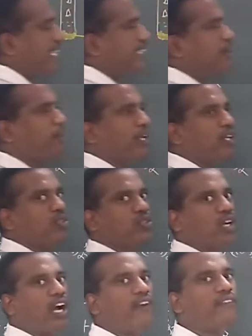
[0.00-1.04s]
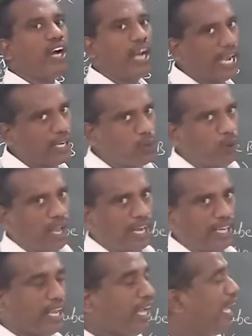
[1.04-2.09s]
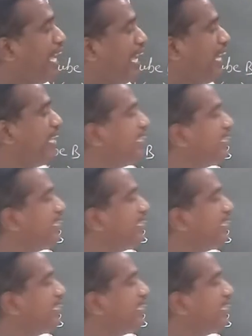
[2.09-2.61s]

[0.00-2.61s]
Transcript: in the place of iodine, and